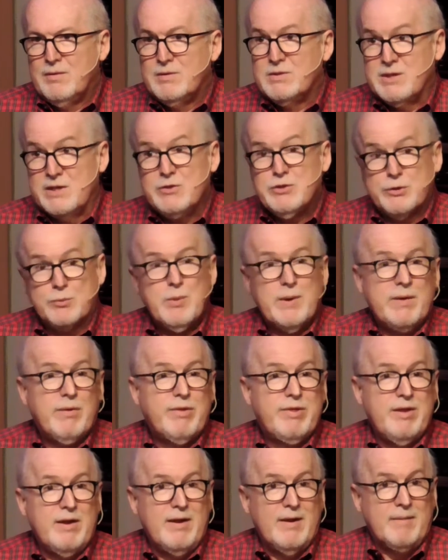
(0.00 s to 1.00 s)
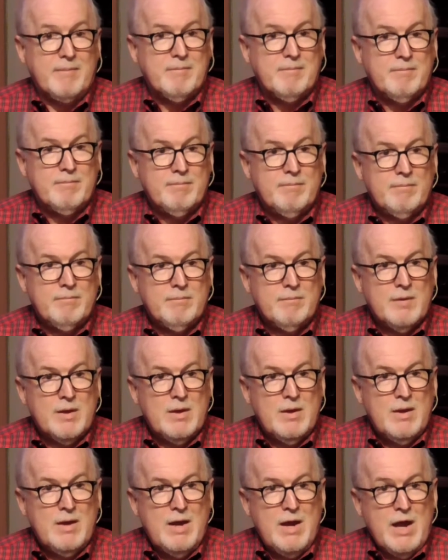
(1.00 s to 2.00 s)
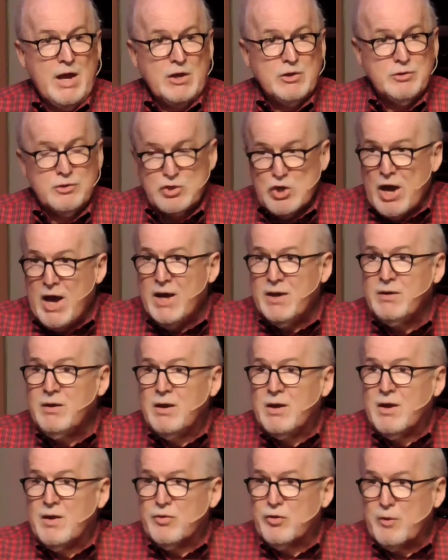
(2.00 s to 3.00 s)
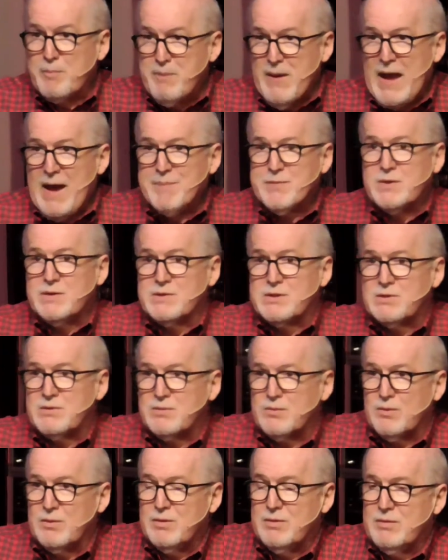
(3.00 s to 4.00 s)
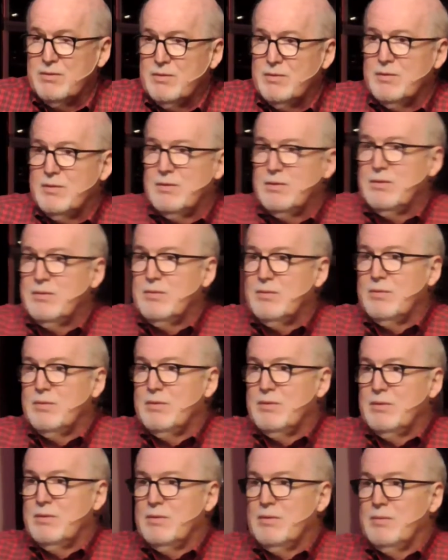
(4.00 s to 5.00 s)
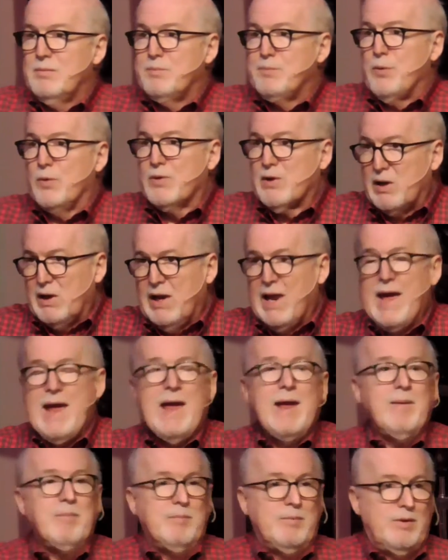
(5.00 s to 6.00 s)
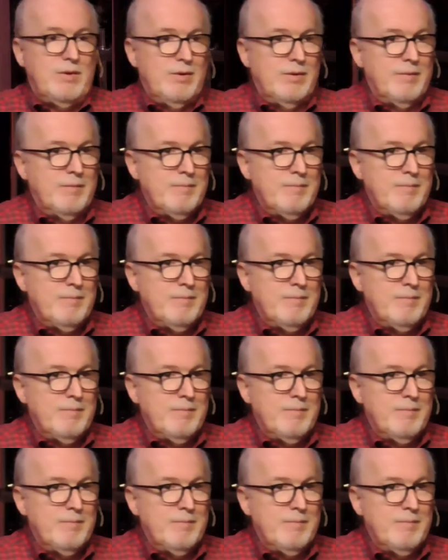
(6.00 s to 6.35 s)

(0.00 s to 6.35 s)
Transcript: Sin's a real thing. And John the Baptist proclaimed